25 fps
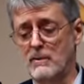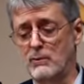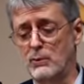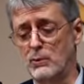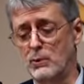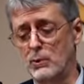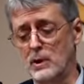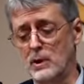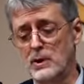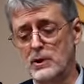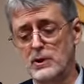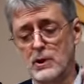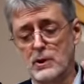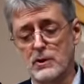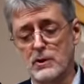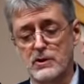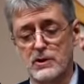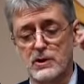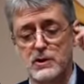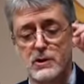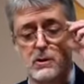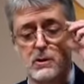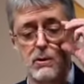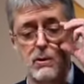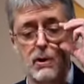of
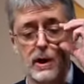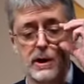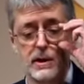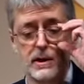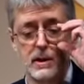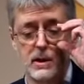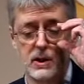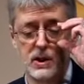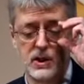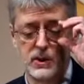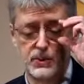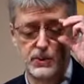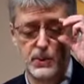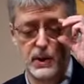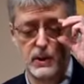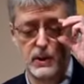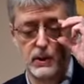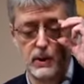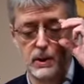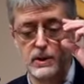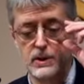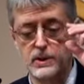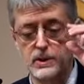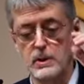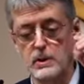religions, thought, and
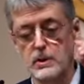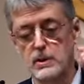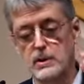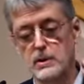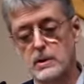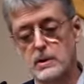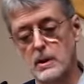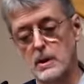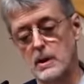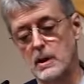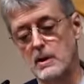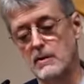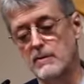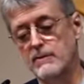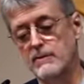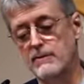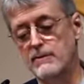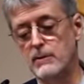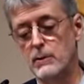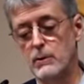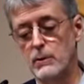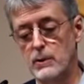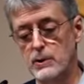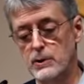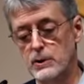experiences that have
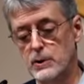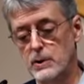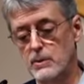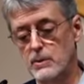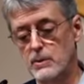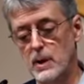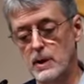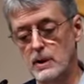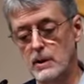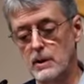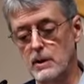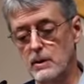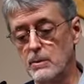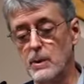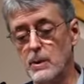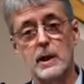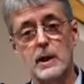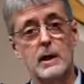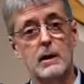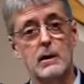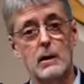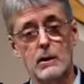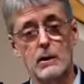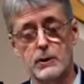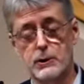flourished among
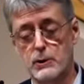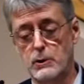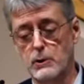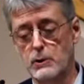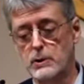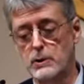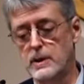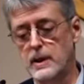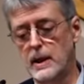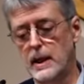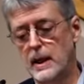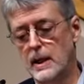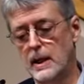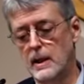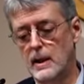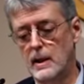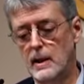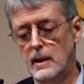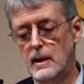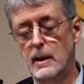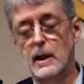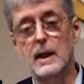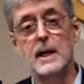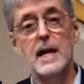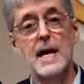many cultures
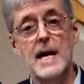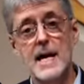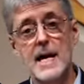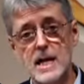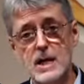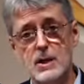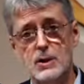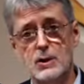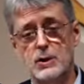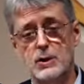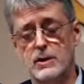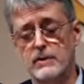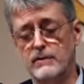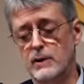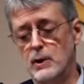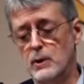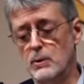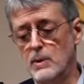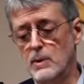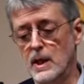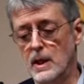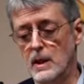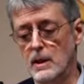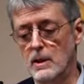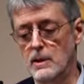and ages
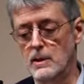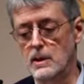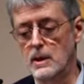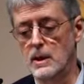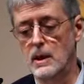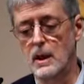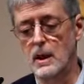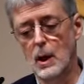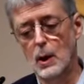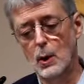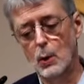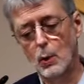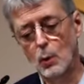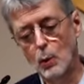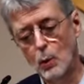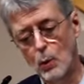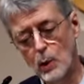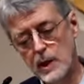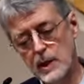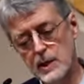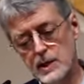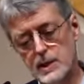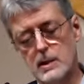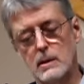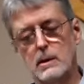of humanity,
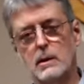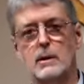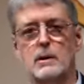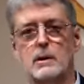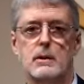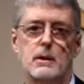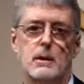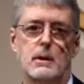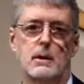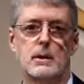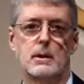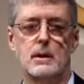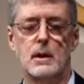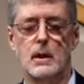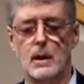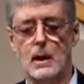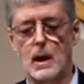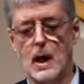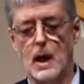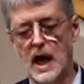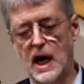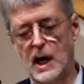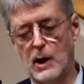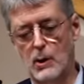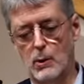we still insist
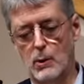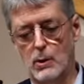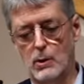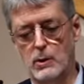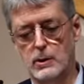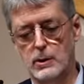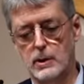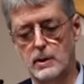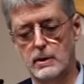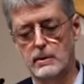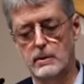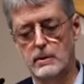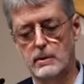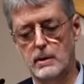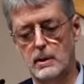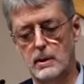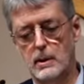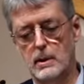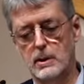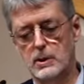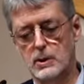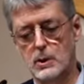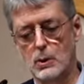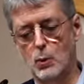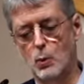that ours
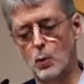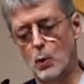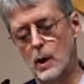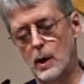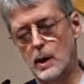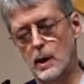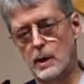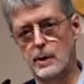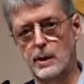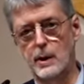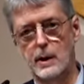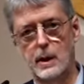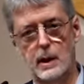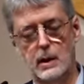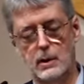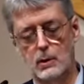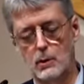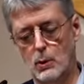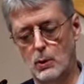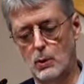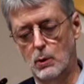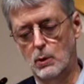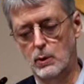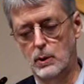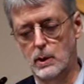is the one
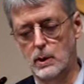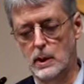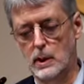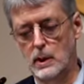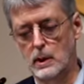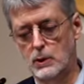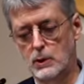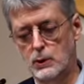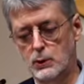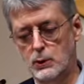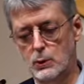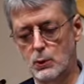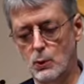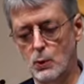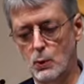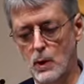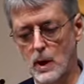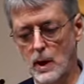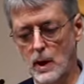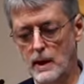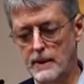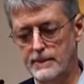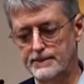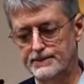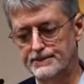and only
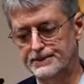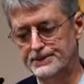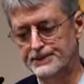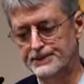true way.